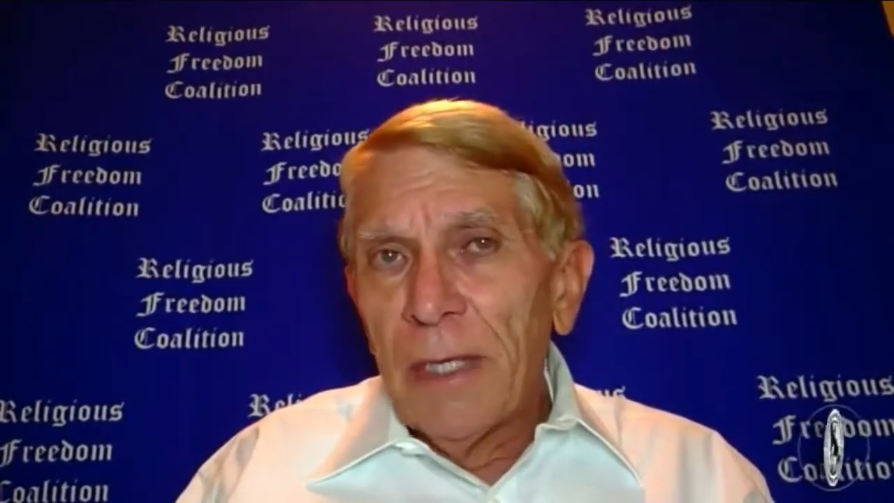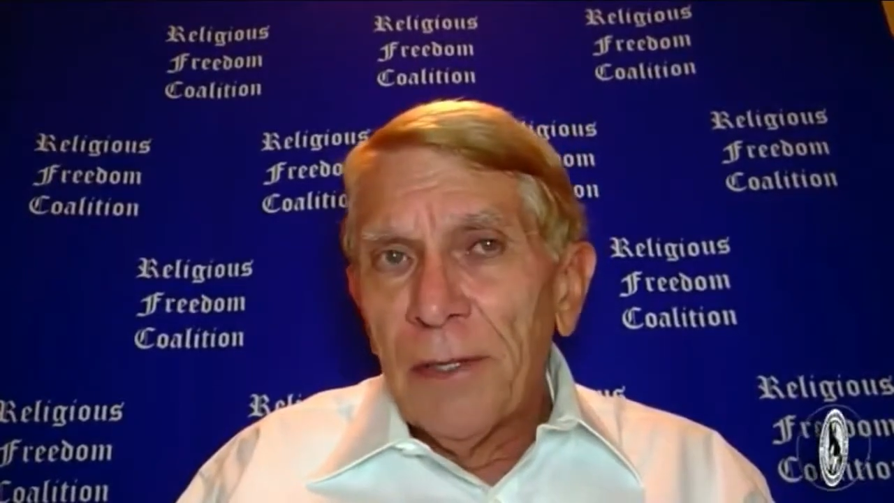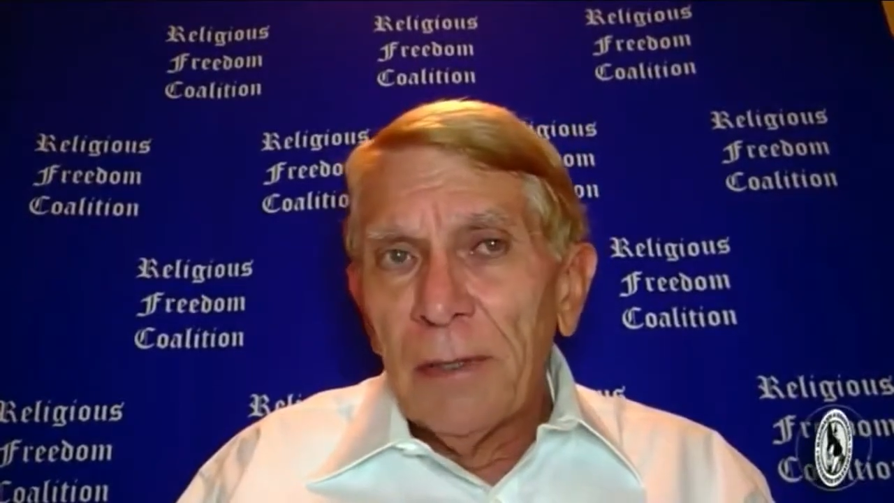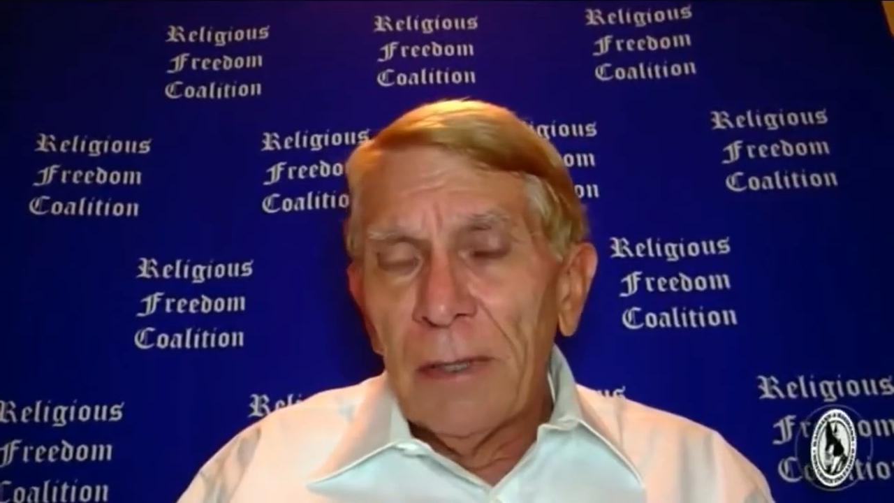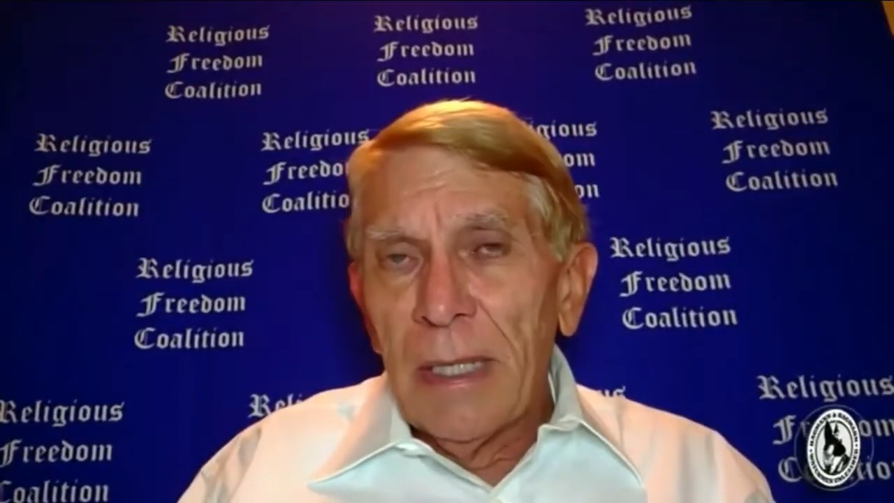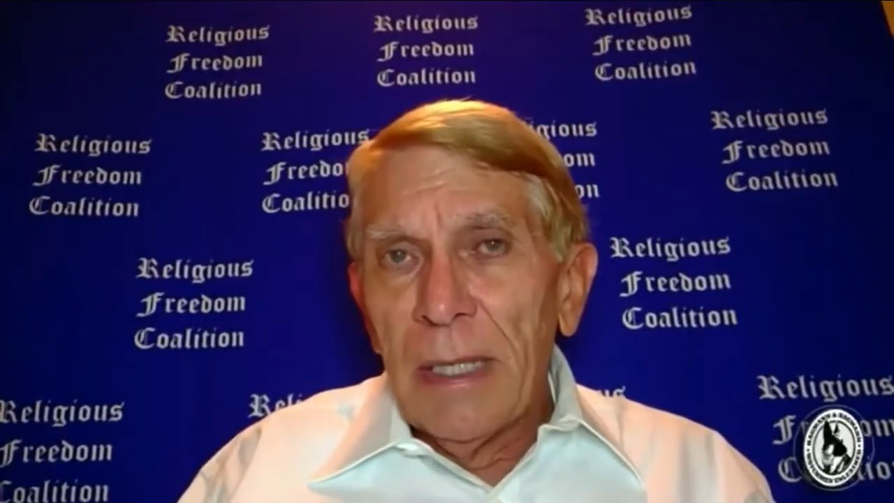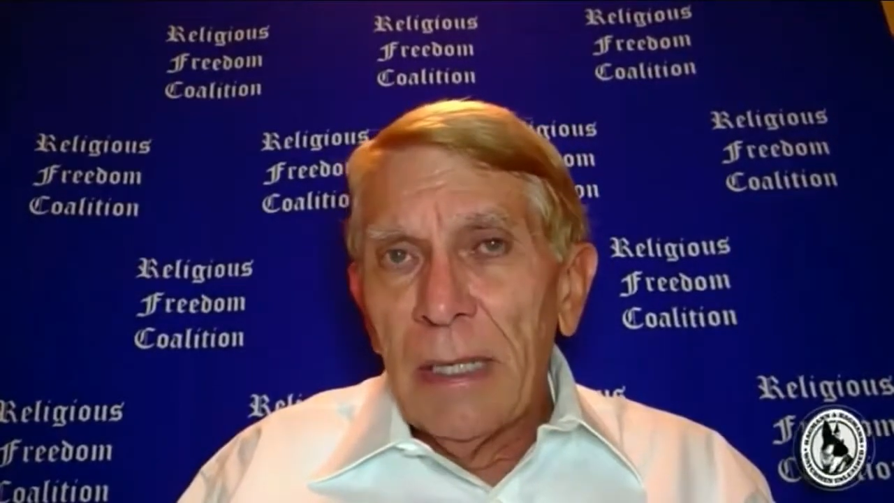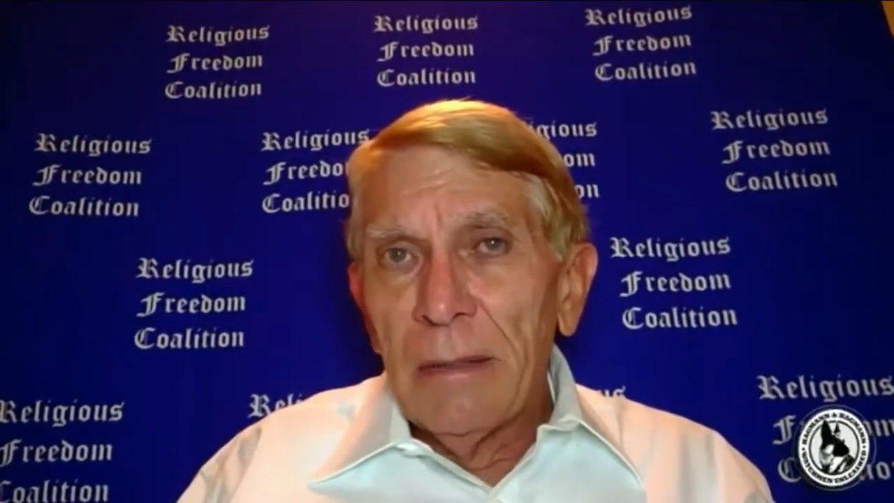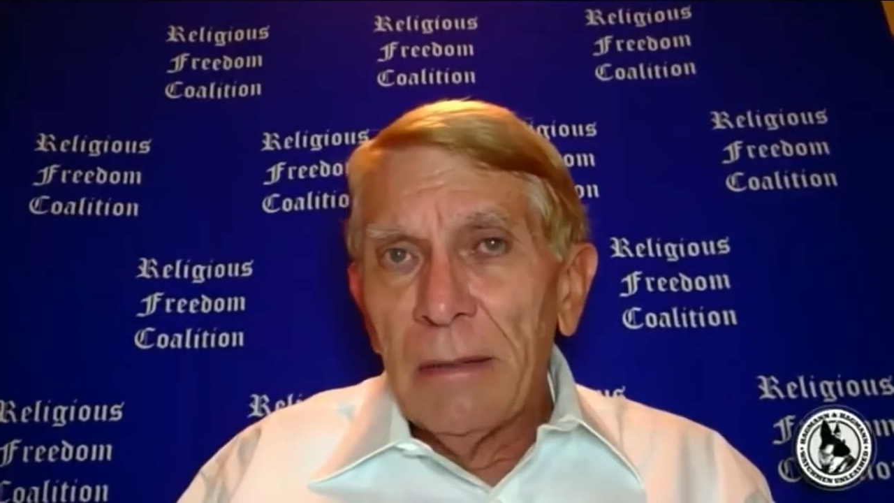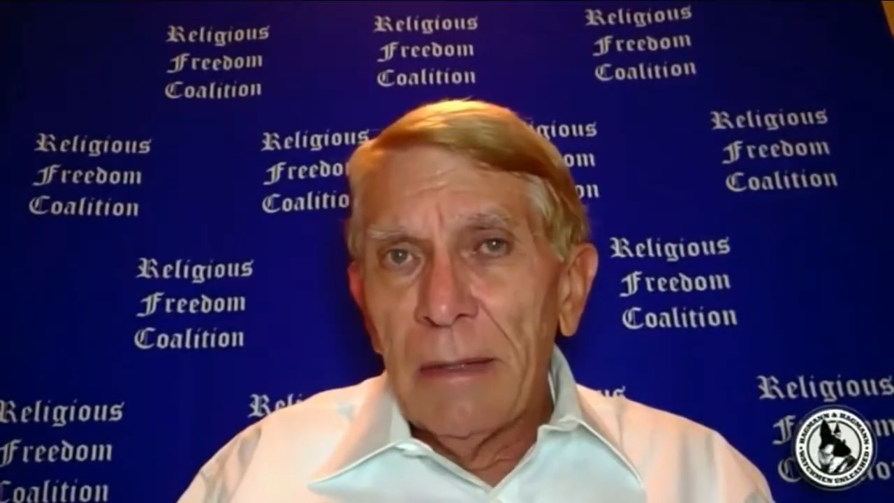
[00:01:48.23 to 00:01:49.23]

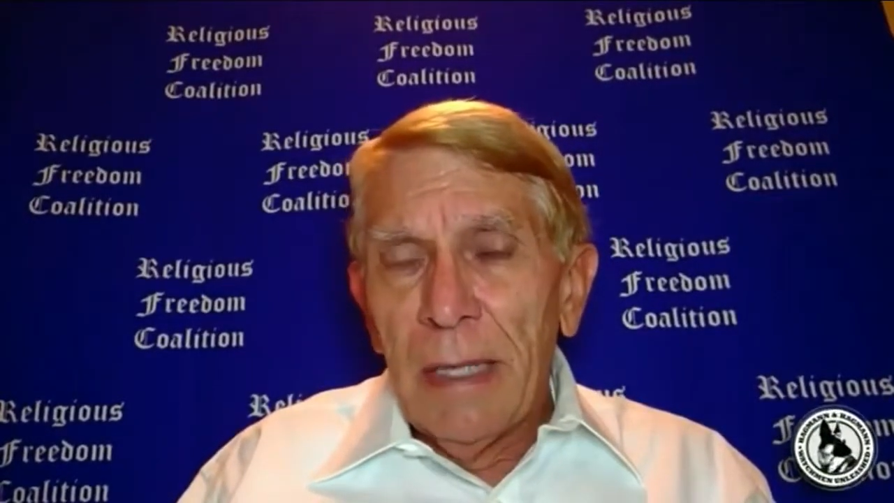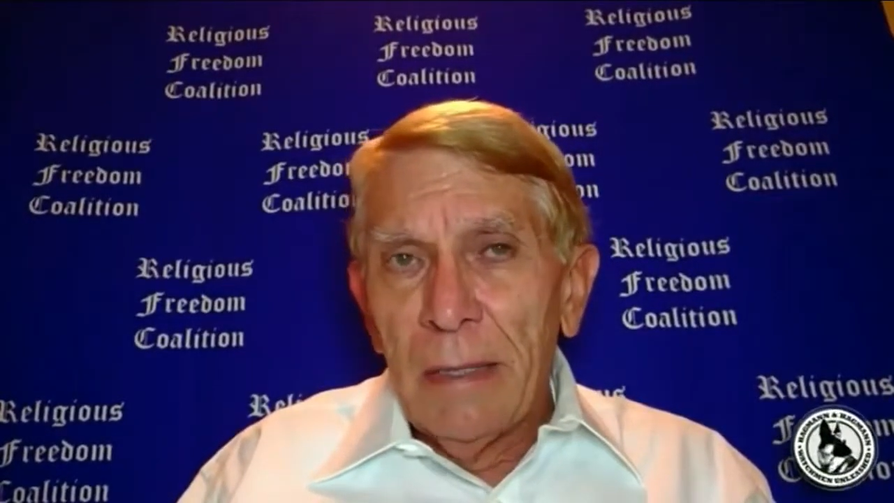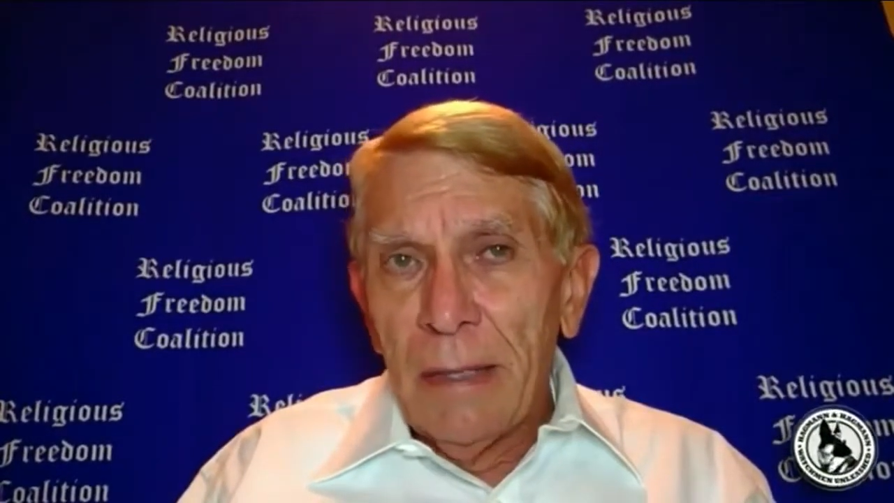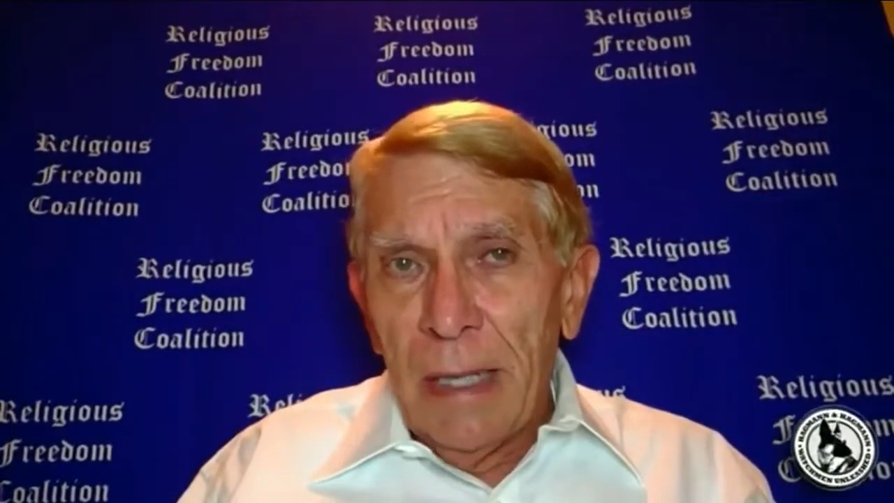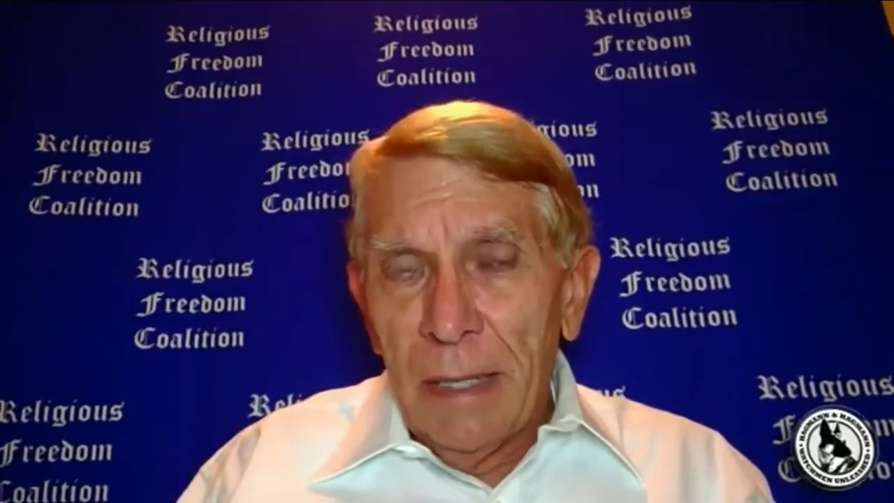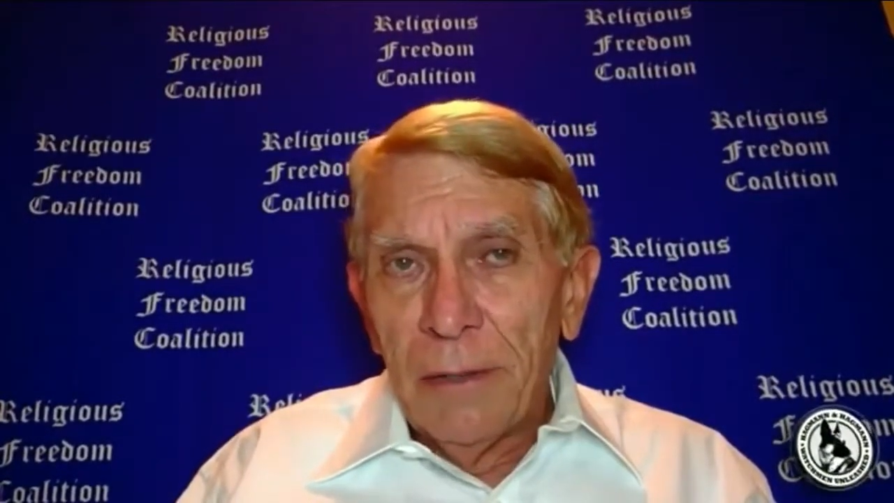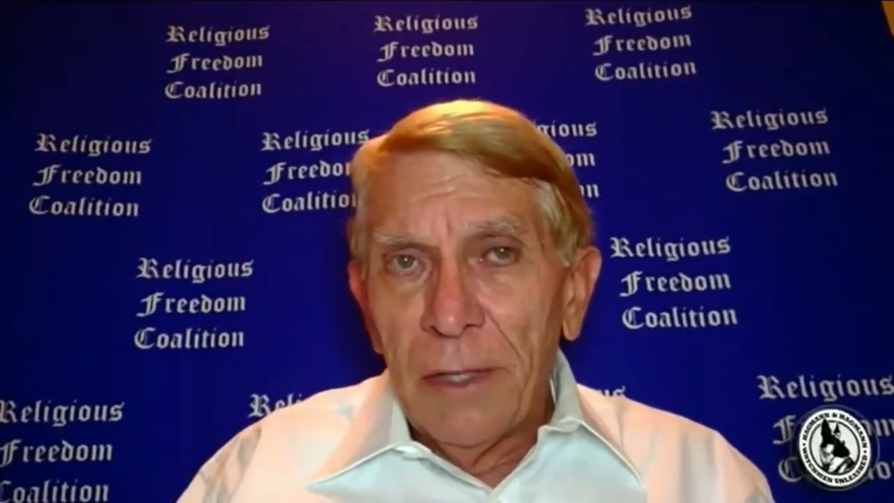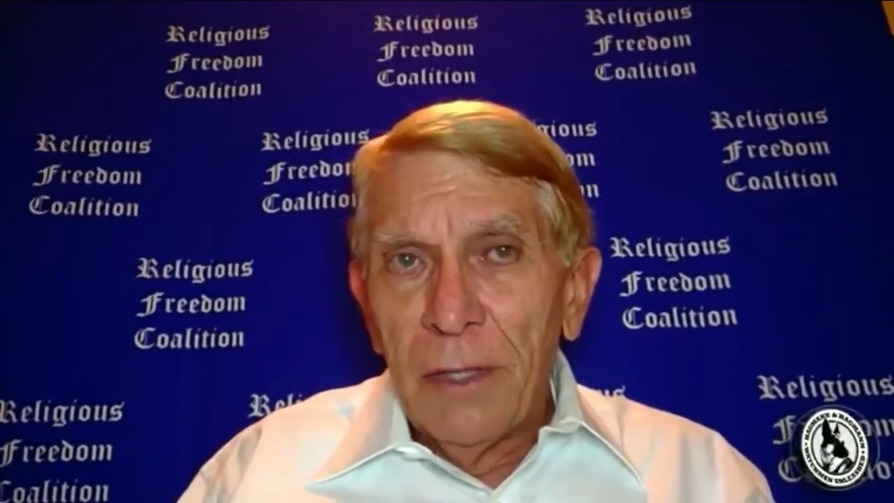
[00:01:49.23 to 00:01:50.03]
recently in